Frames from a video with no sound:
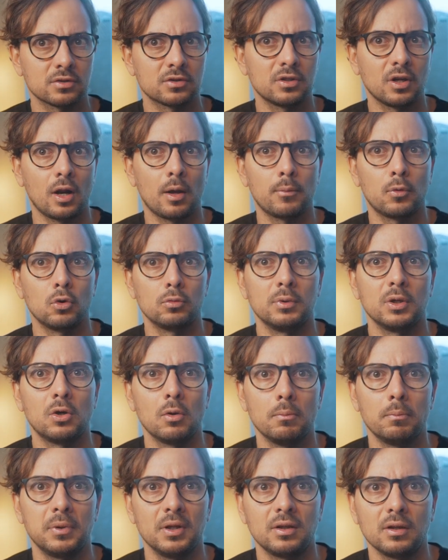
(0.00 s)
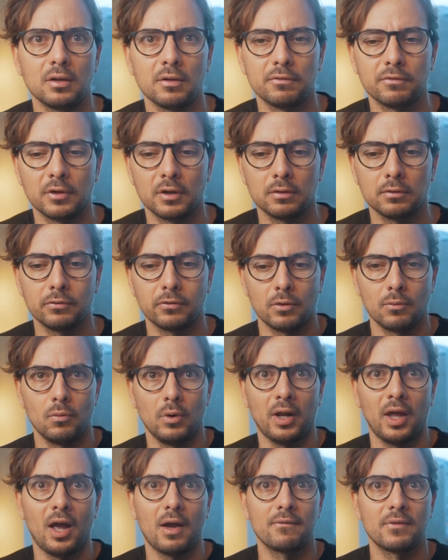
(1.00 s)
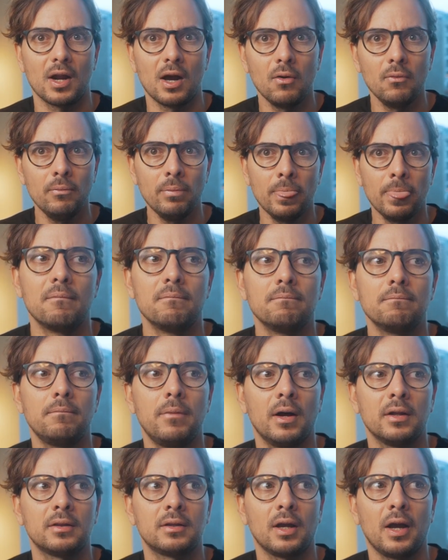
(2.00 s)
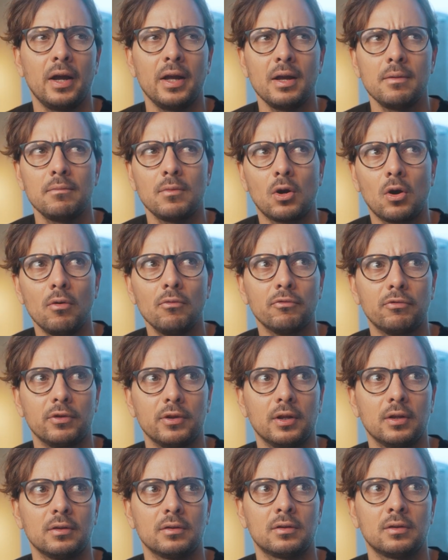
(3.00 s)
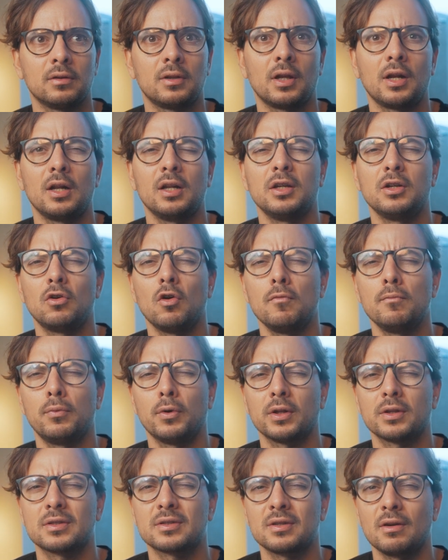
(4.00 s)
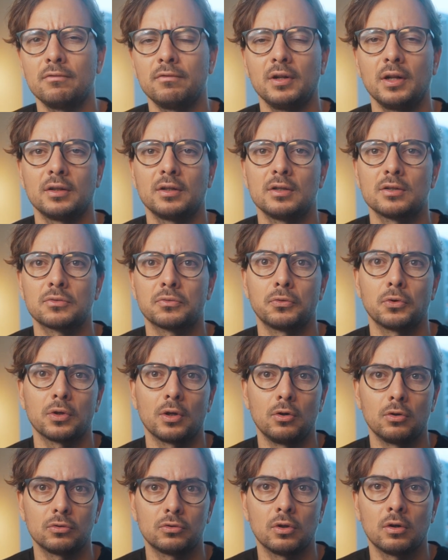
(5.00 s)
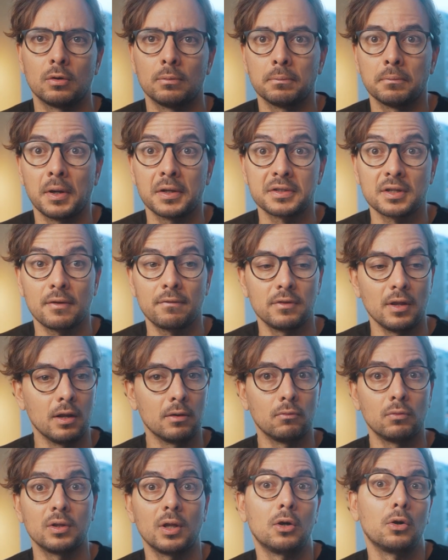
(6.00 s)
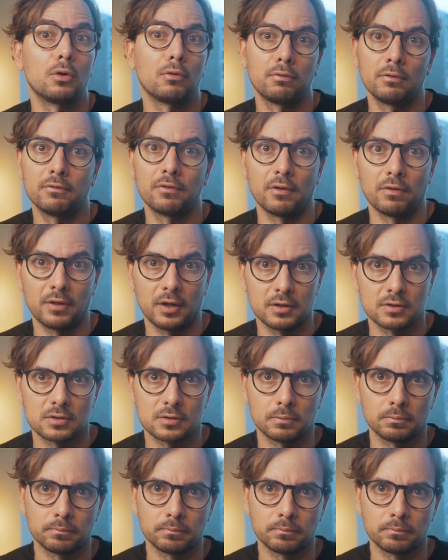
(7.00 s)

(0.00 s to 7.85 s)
setup could be completely different from what I have now. But I am confident that I'll incorporate something like this for the long term, as I've done with a lot of different things.